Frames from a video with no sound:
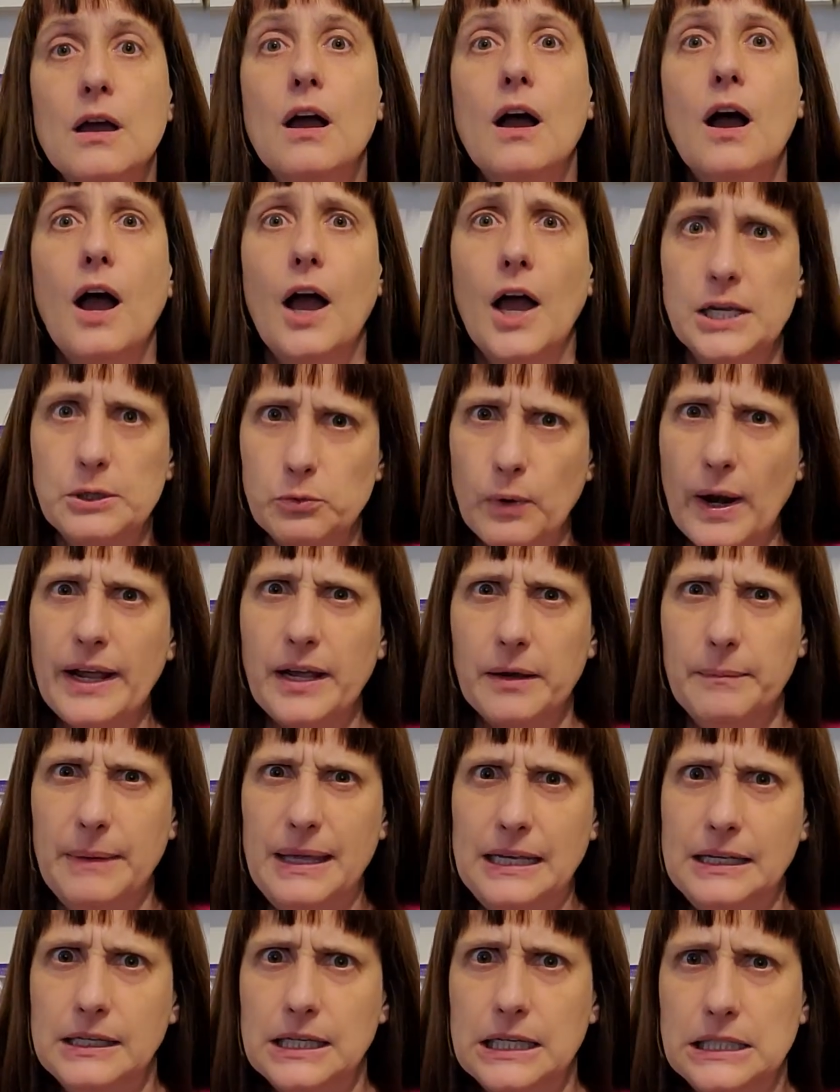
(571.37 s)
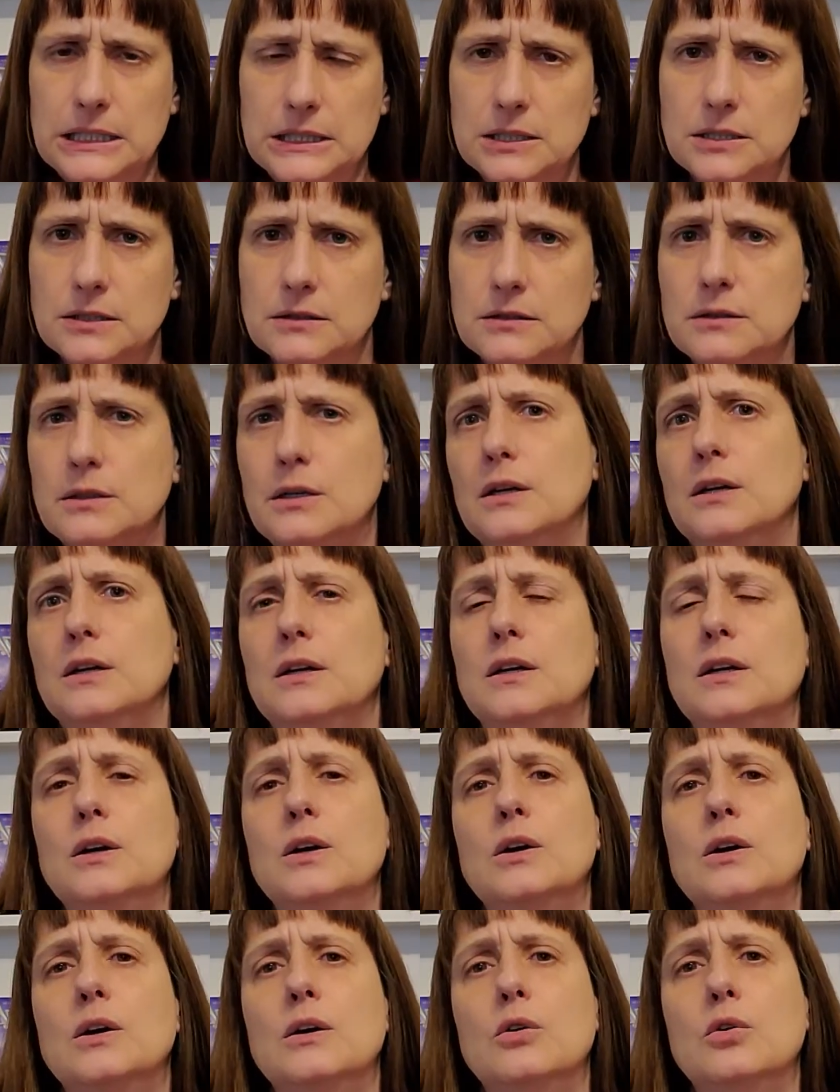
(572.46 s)
I recommend it.
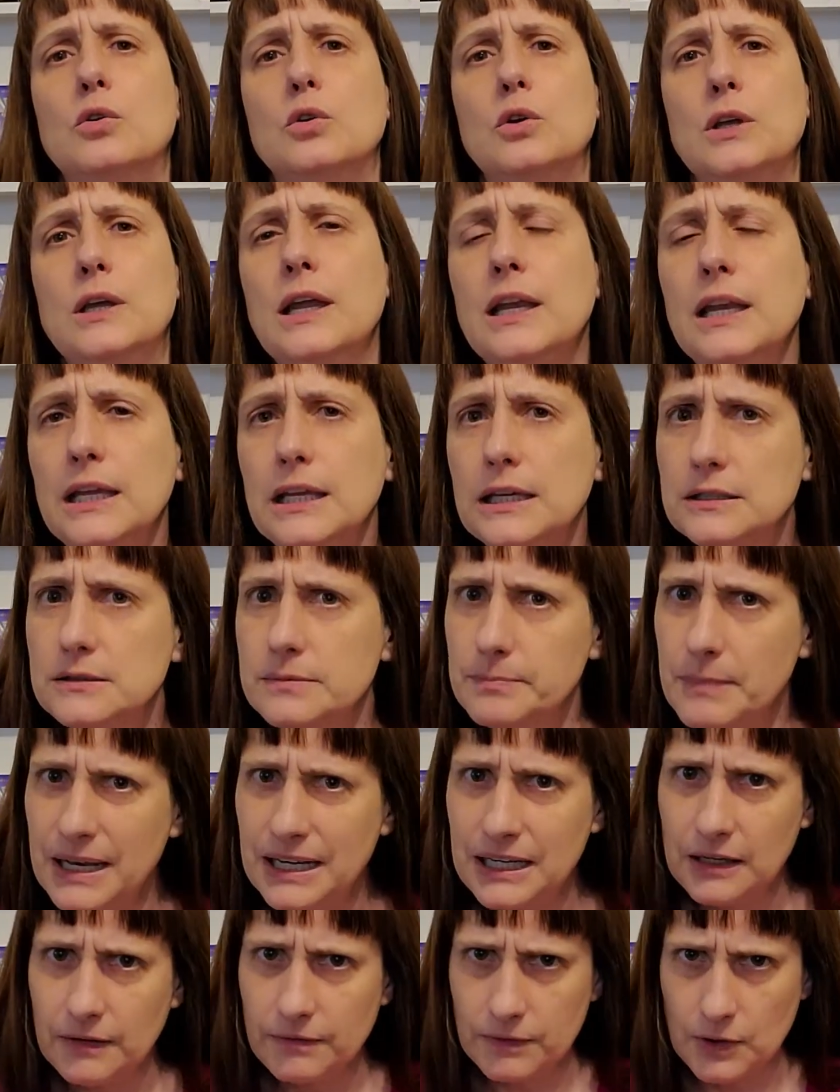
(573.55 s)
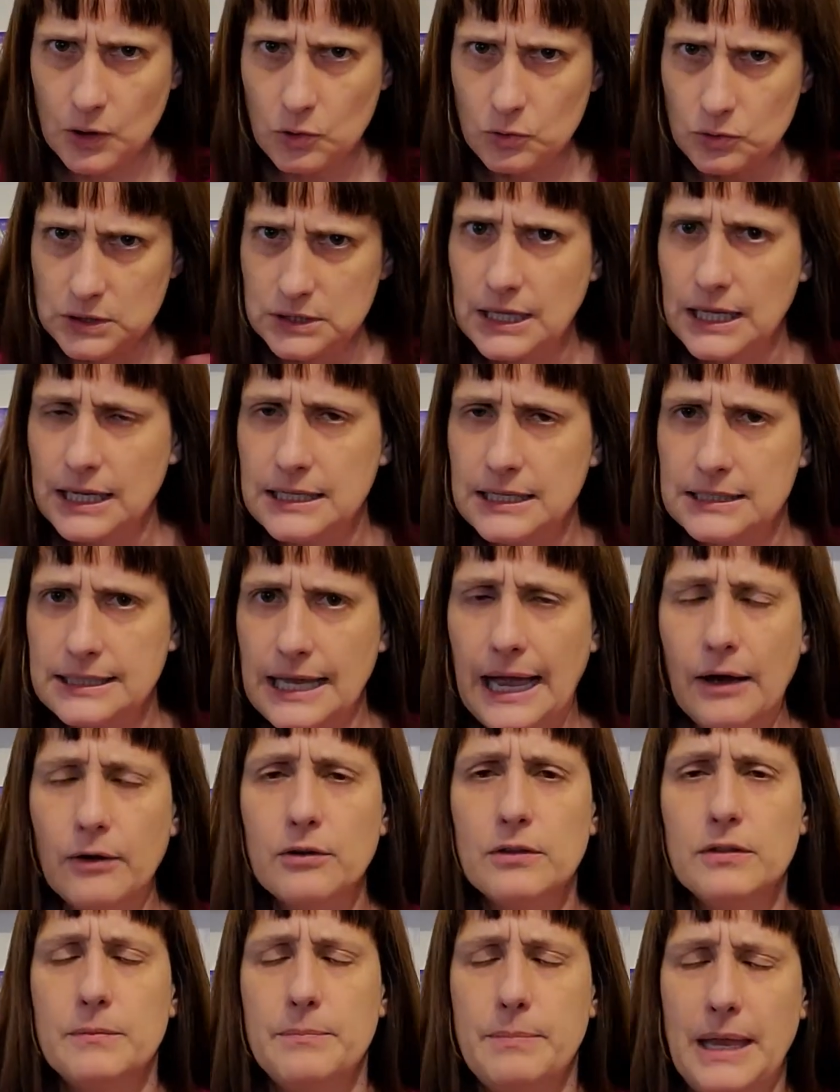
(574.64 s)
Getting as many of those things out
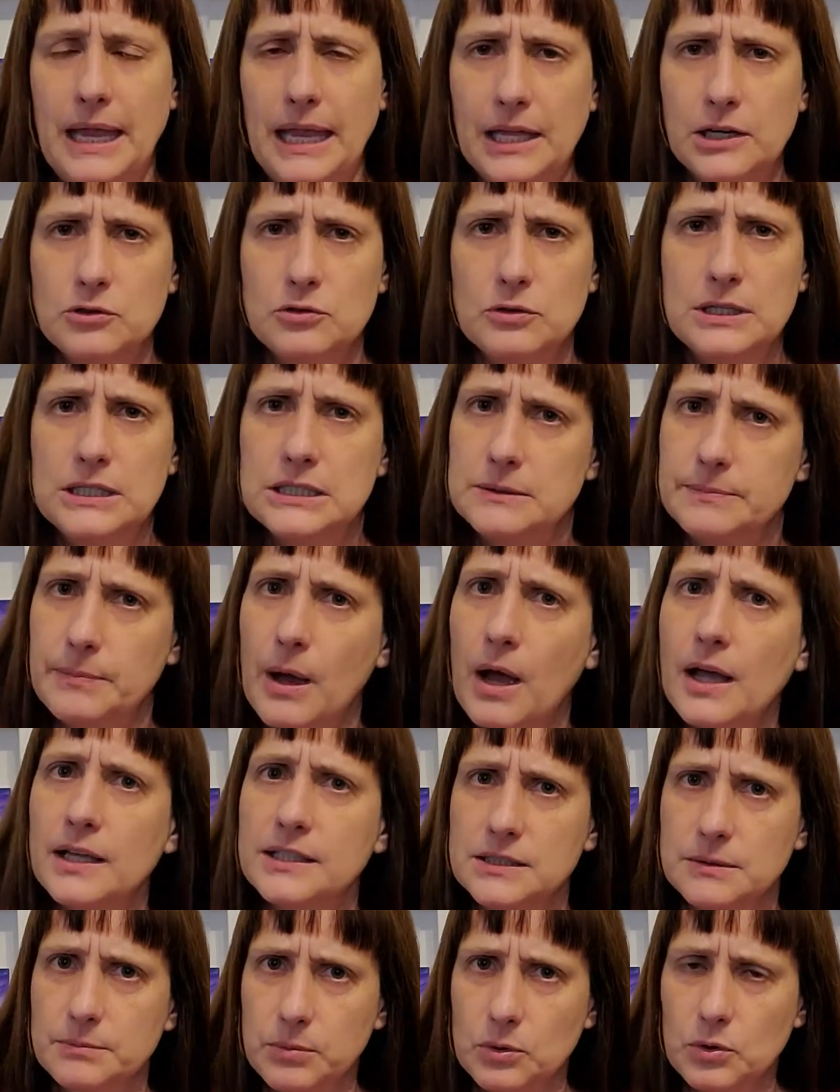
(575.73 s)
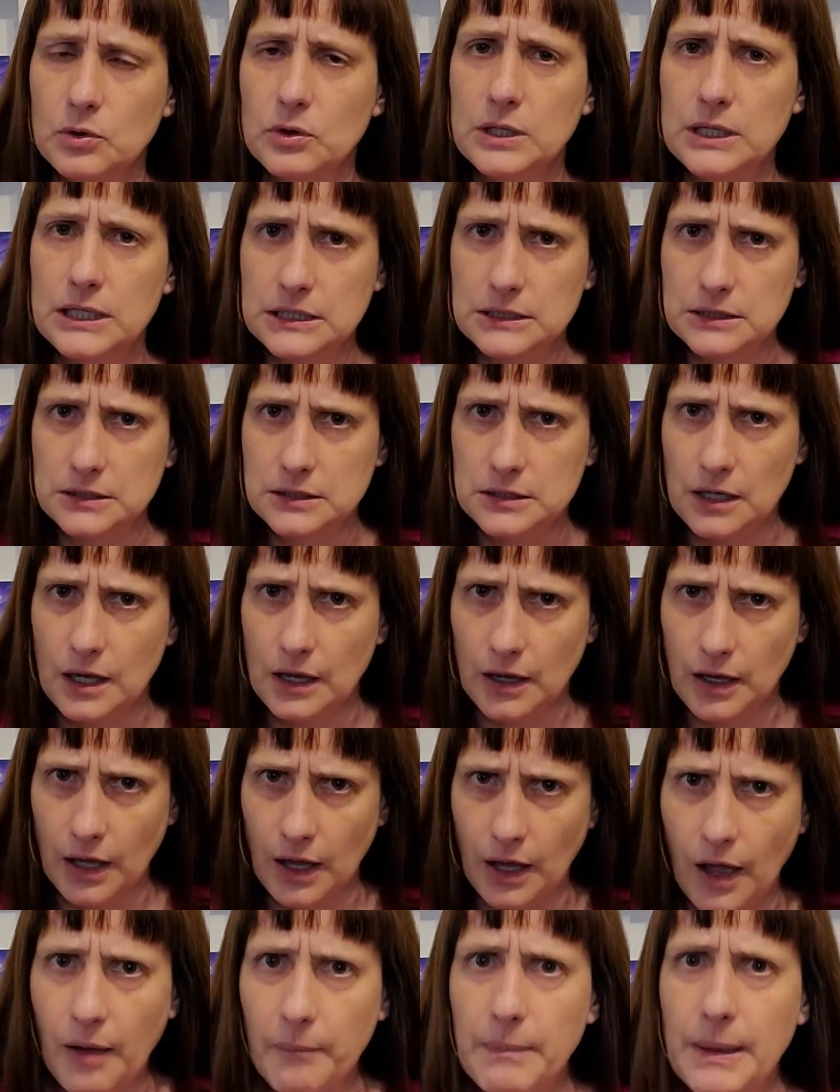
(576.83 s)
of the pantry as possible is
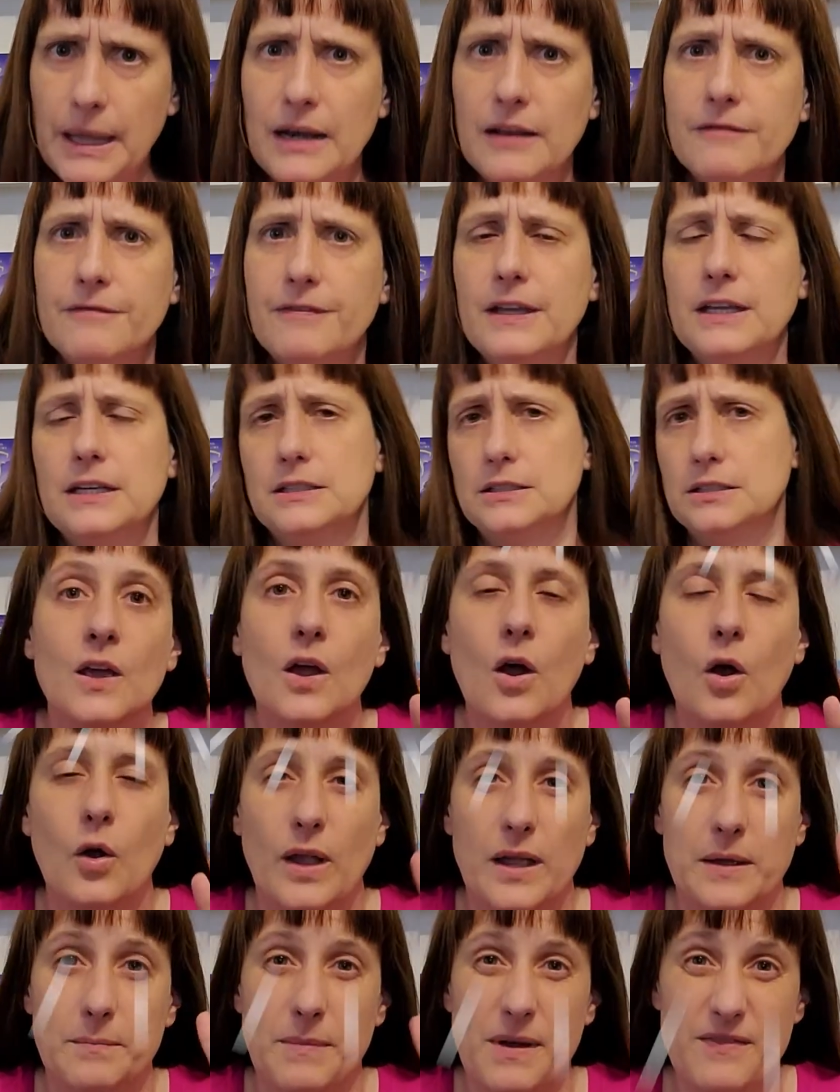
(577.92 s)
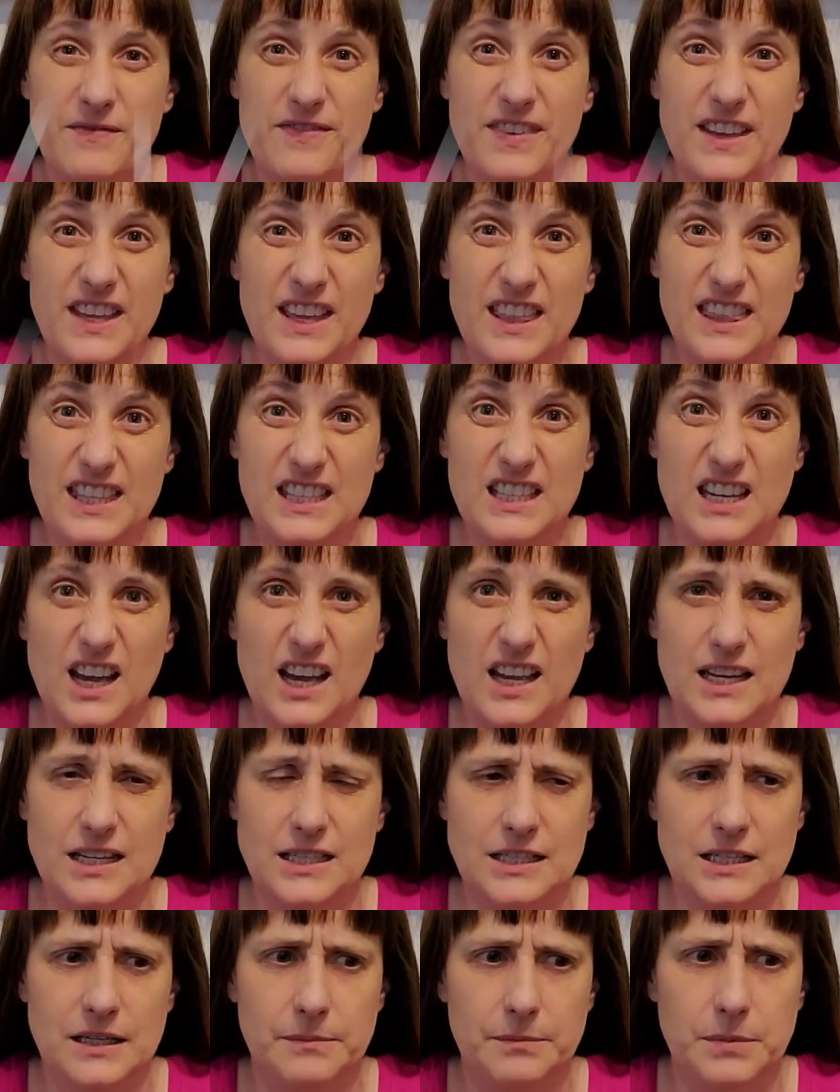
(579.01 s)
a benefit. Okay, my 5th diet
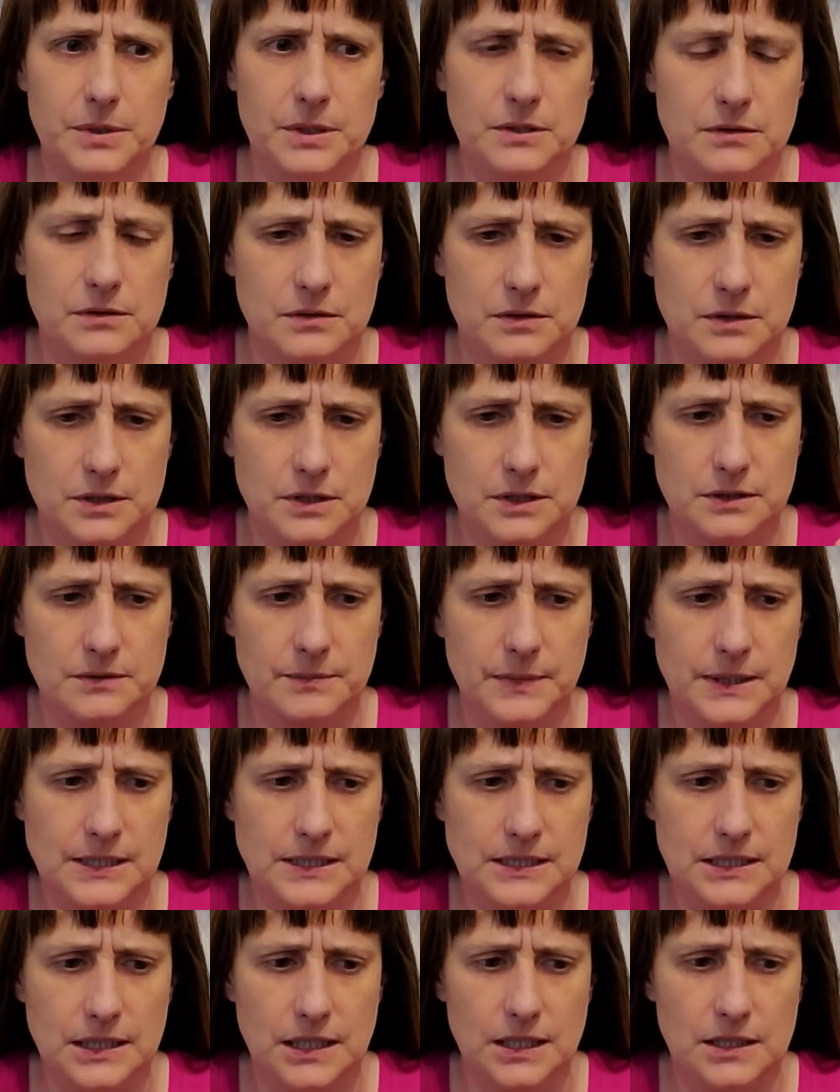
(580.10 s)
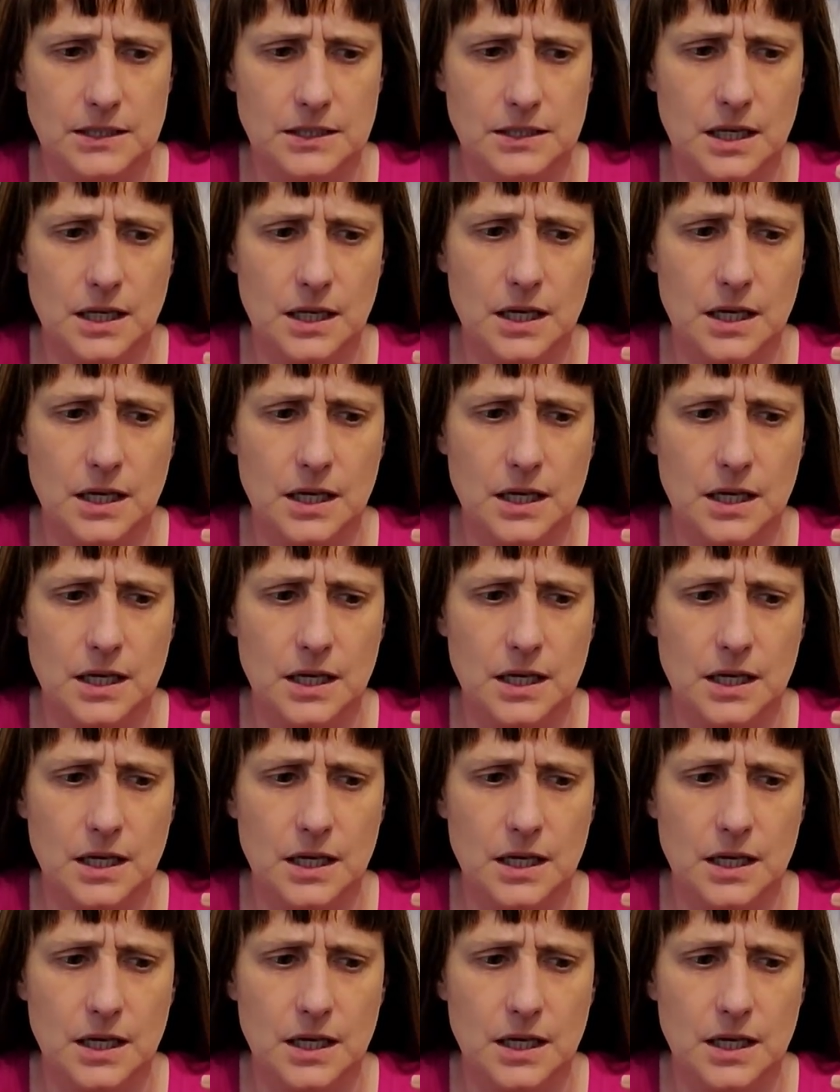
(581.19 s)
tip, or is this my 6th?